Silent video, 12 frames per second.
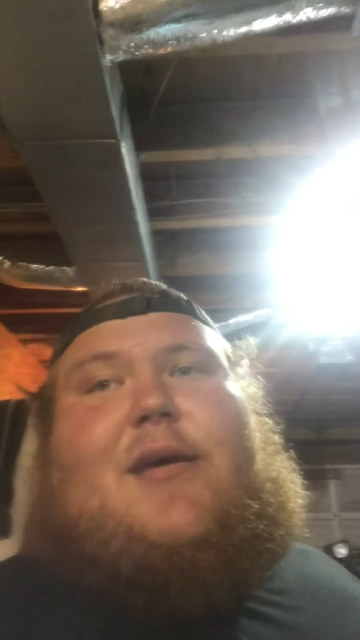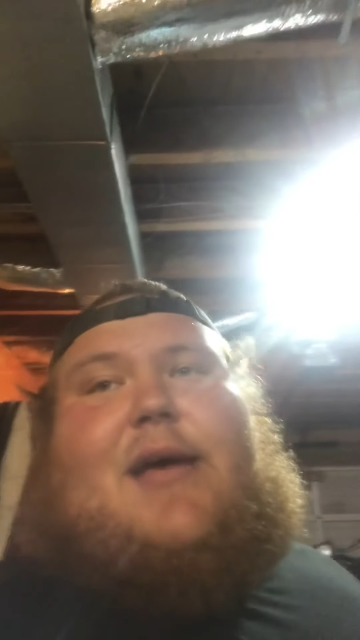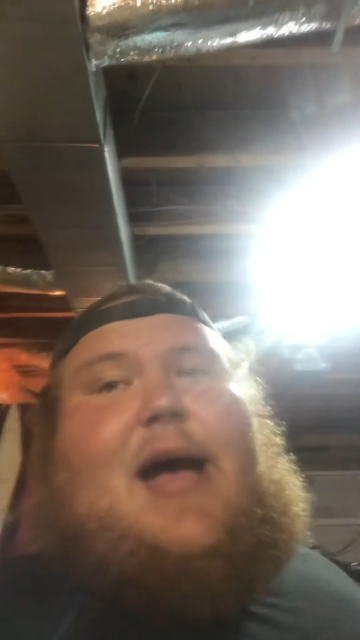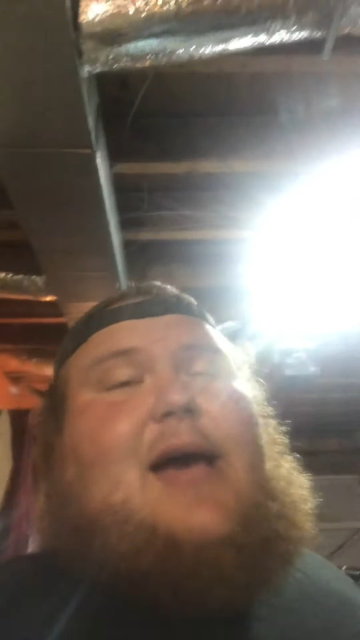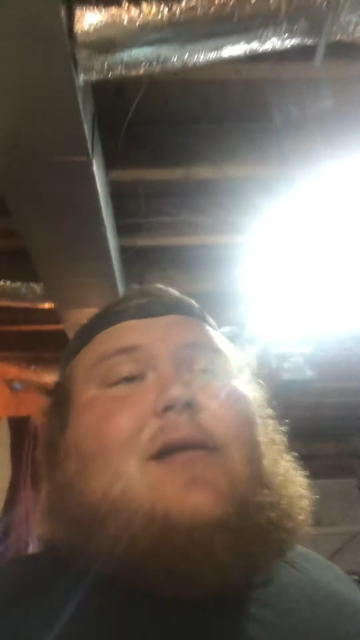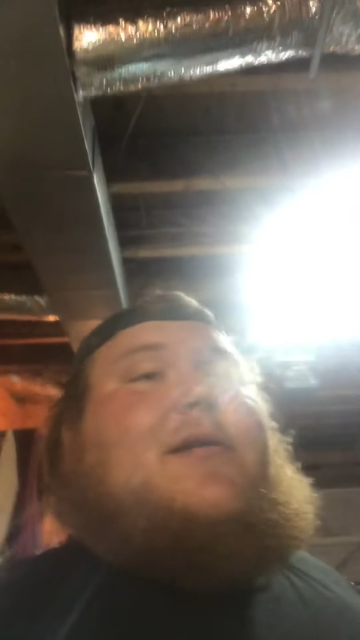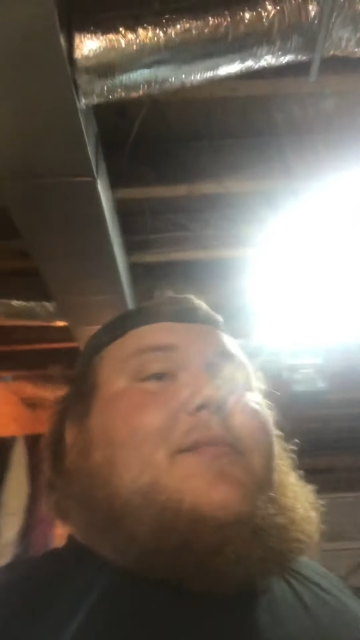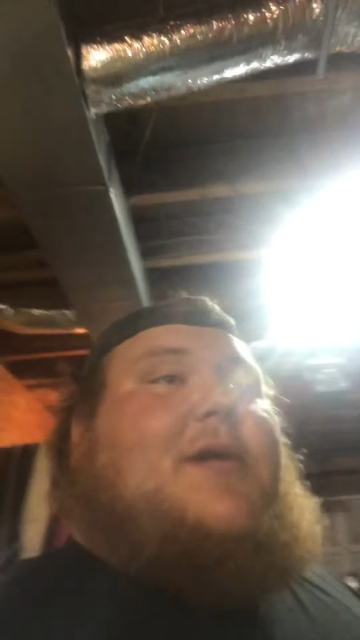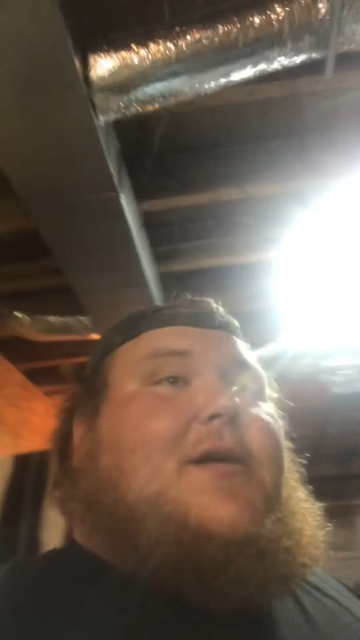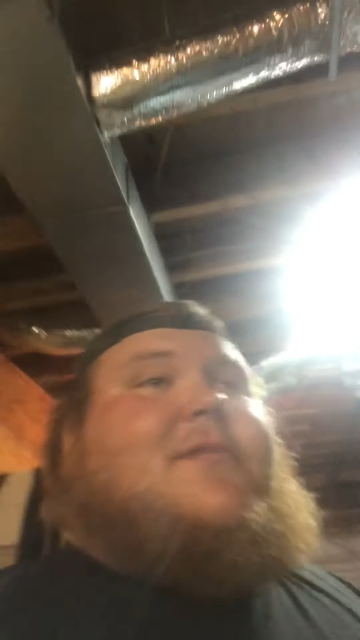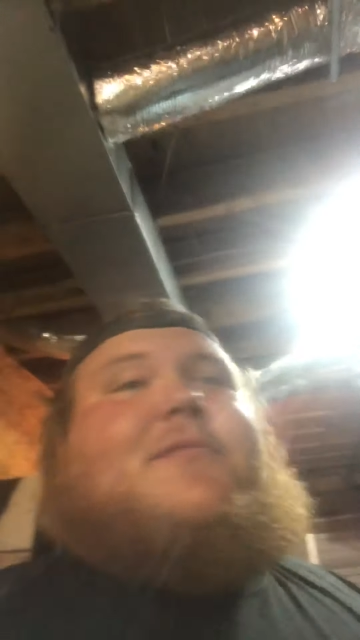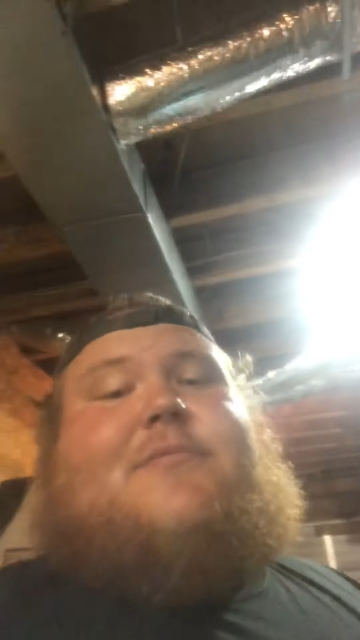I don't even
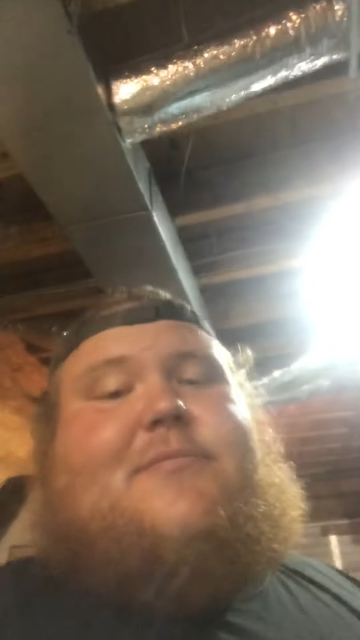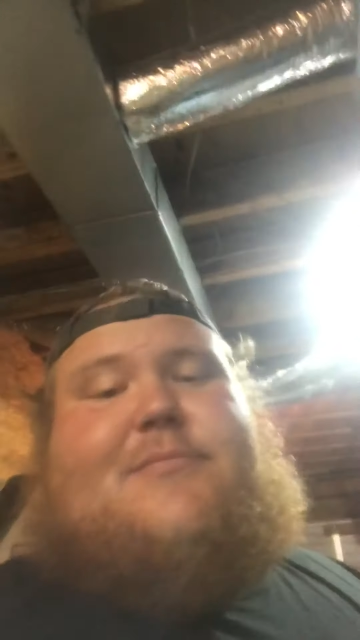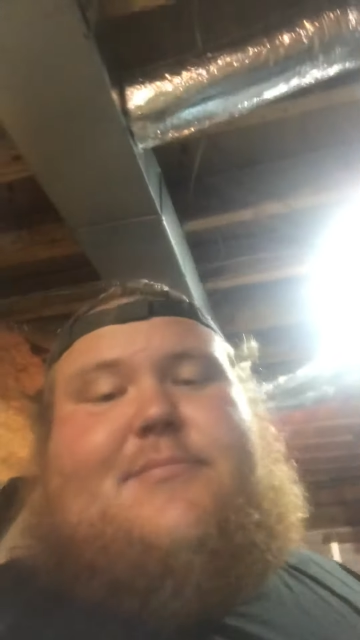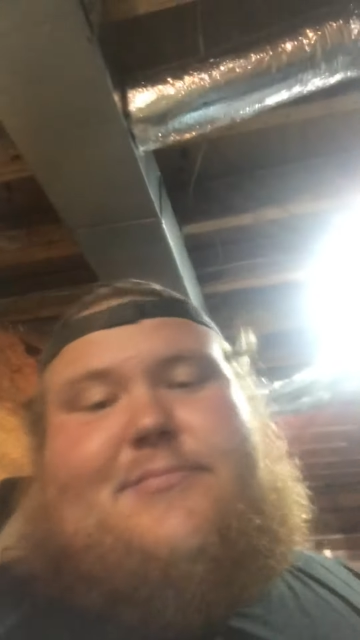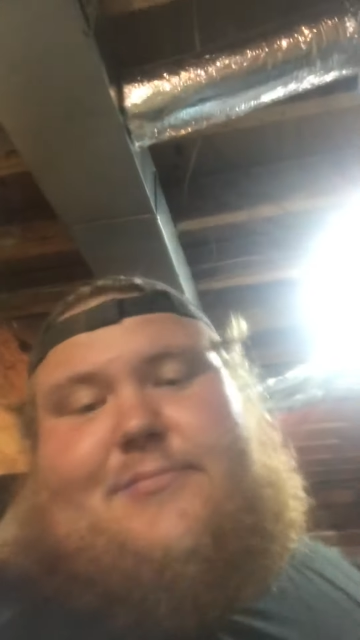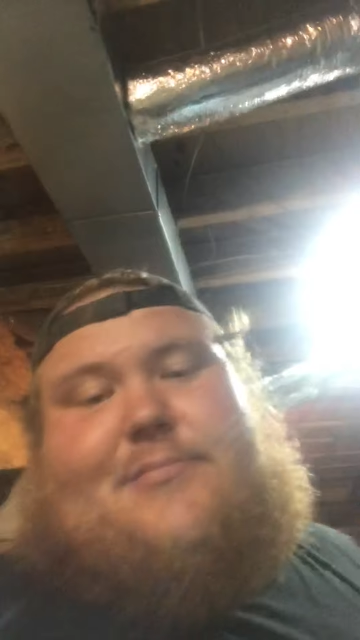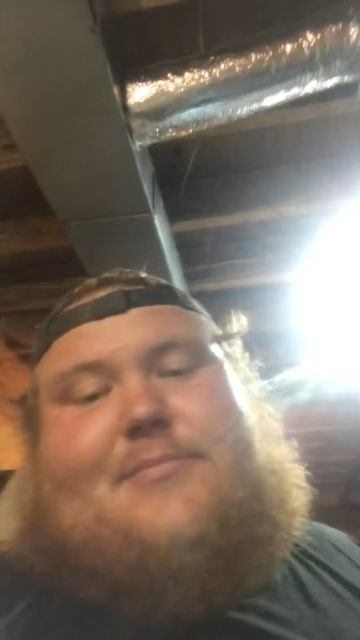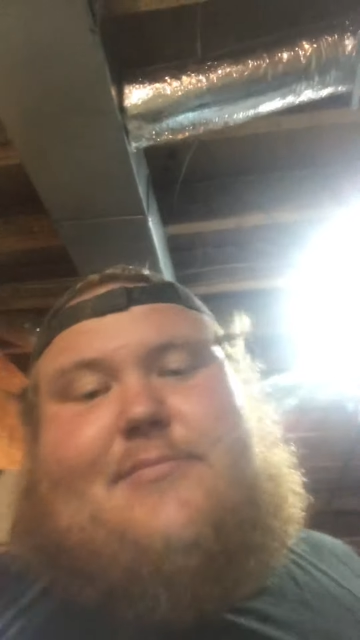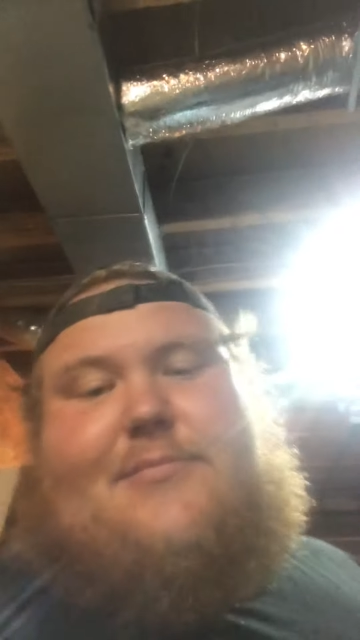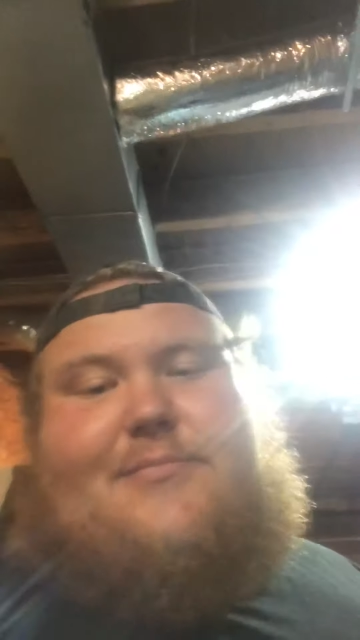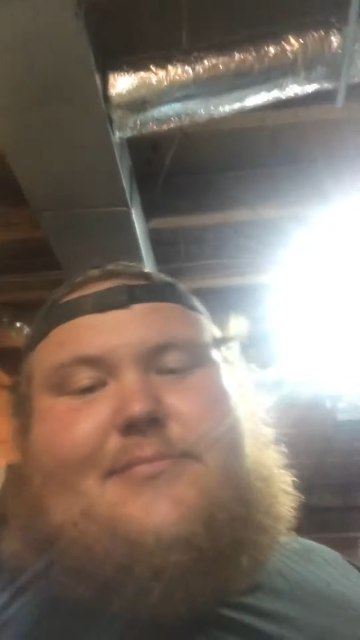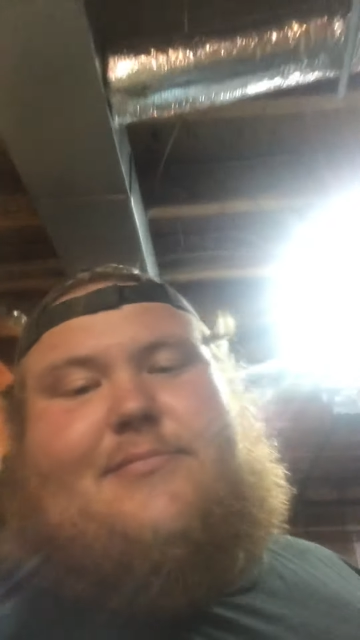know.
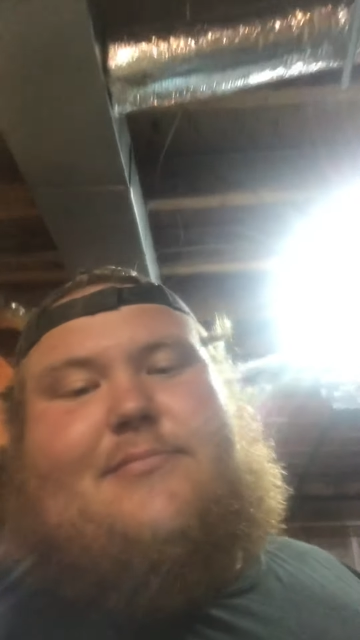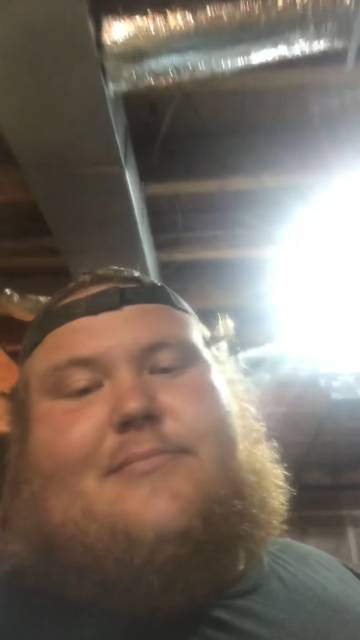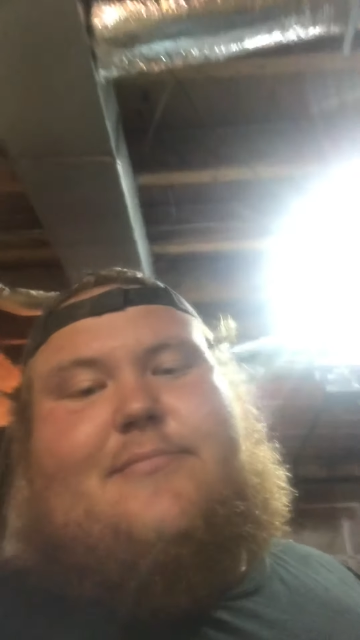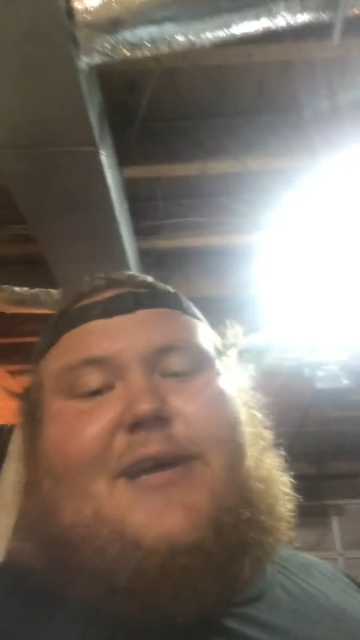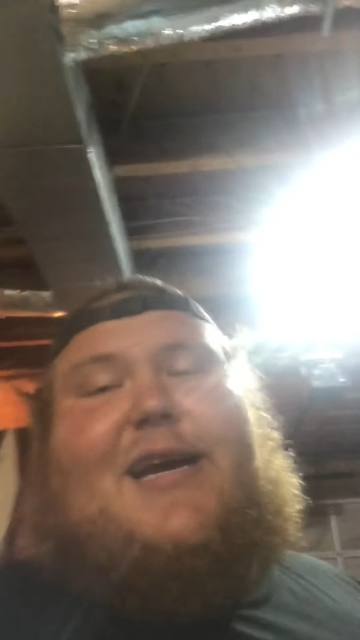I